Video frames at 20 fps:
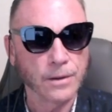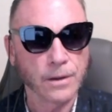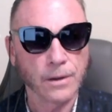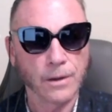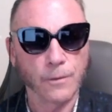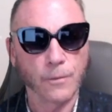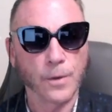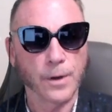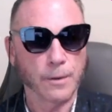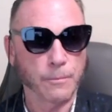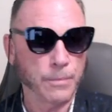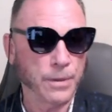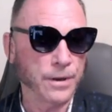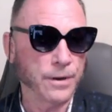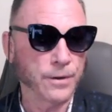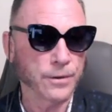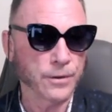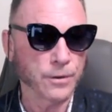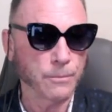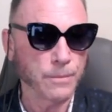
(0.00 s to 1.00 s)
of what
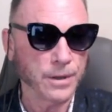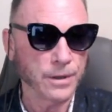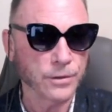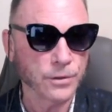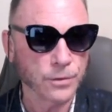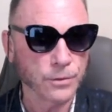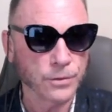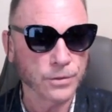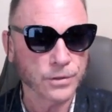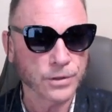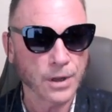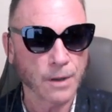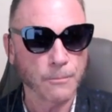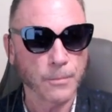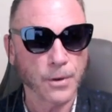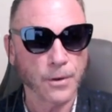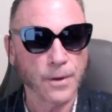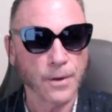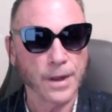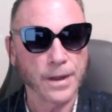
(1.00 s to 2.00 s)
appear to be two
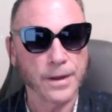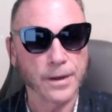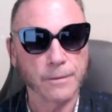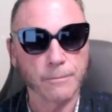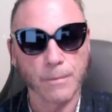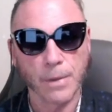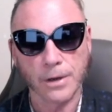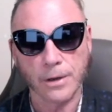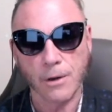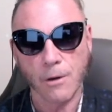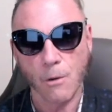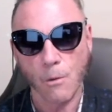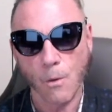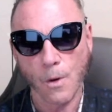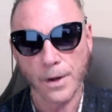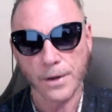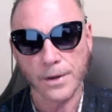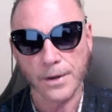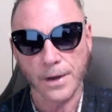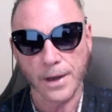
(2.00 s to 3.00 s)
separated but
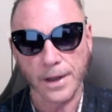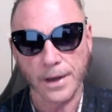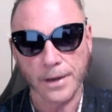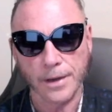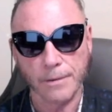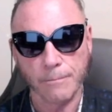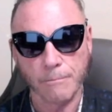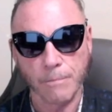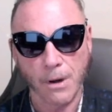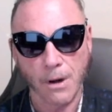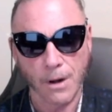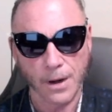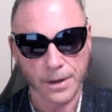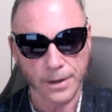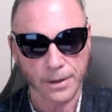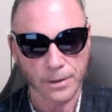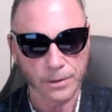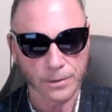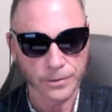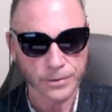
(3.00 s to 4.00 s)
coordinated
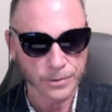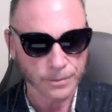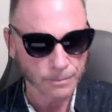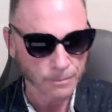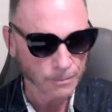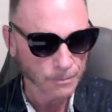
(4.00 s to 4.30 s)
particles.